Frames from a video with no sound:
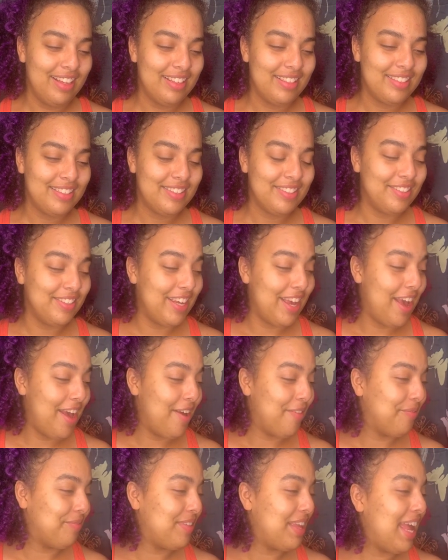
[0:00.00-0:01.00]
So yeah.
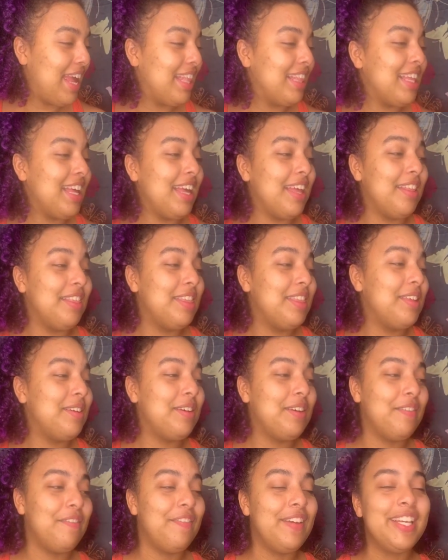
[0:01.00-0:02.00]
And then
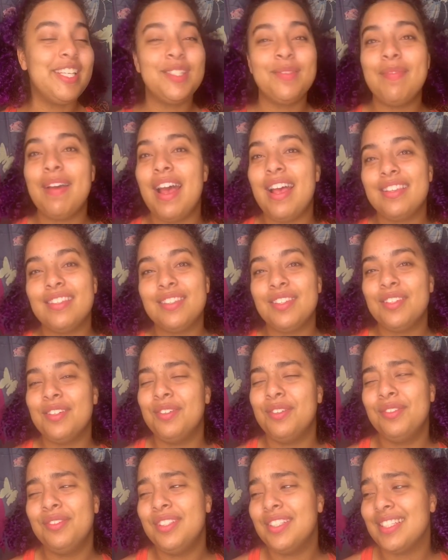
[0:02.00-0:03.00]
the face mask,
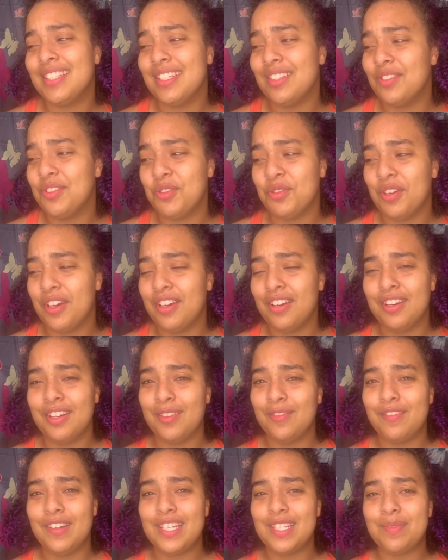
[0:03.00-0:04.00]
who doesn't enjoy a good
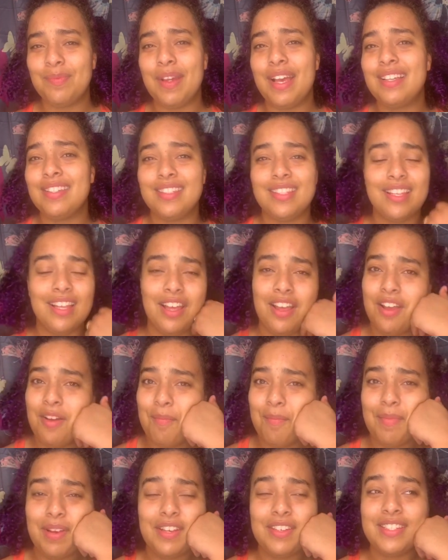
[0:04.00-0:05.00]
face mask?
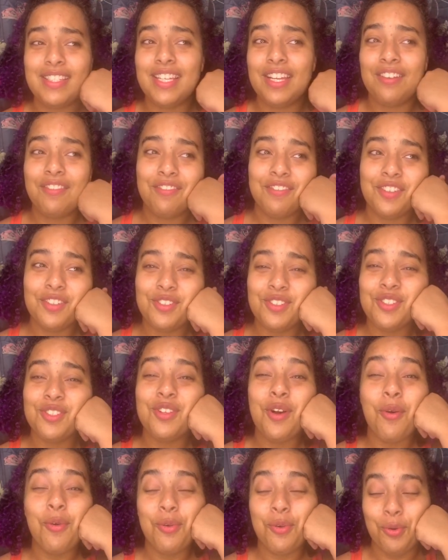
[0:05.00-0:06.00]
My skin feels
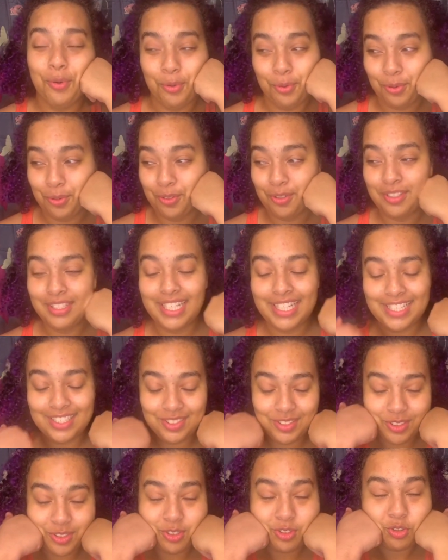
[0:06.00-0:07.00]
so cool, like
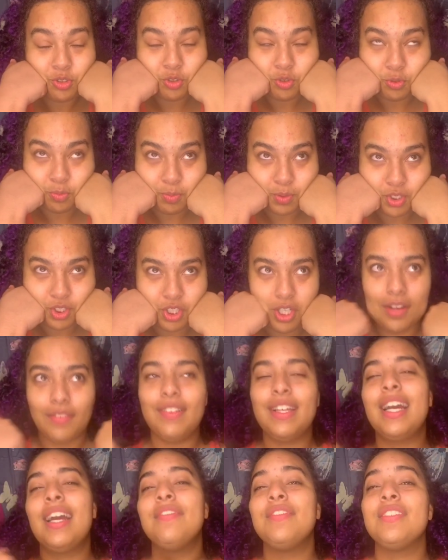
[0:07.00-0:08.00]
super soft.
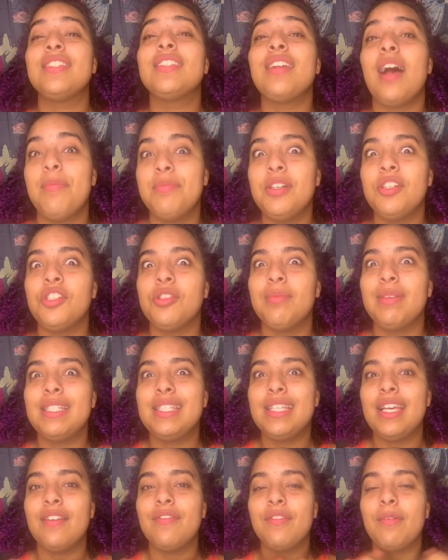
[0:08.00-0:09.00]
Like I have to stop touching my
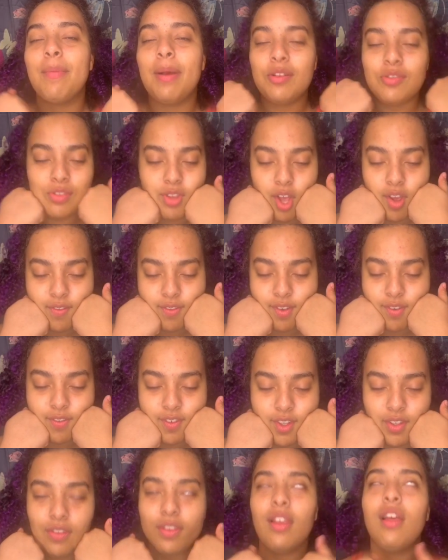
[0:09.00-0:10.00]
skin from how soft it
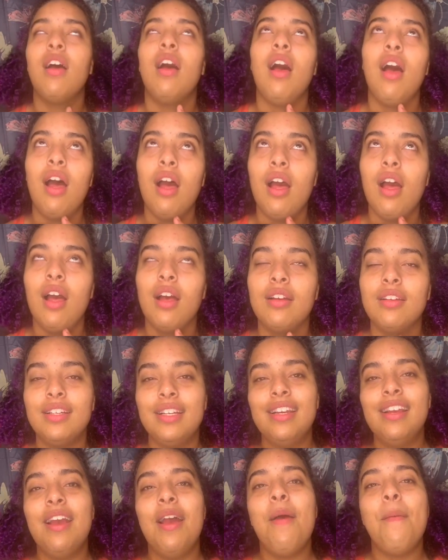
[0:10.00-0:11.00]
feels. Oh.
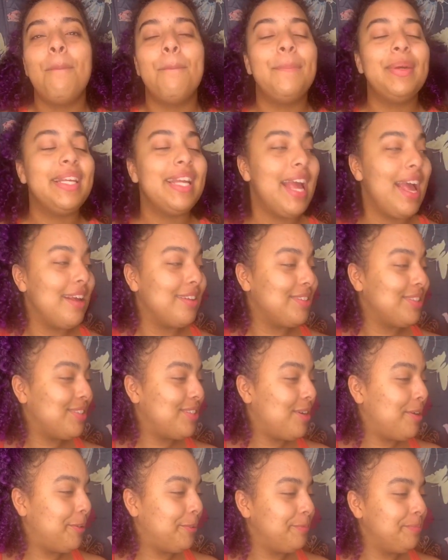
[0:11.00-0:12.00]
But yeah,
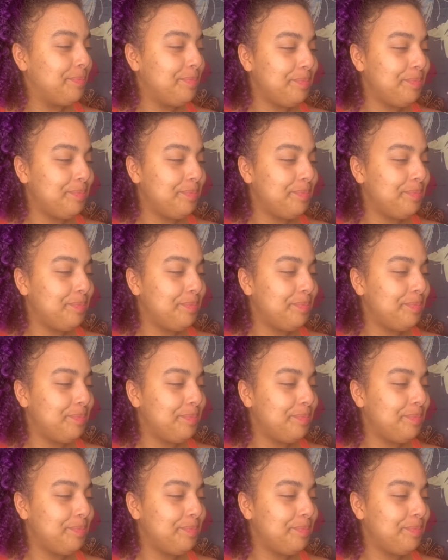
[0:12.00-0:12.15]
so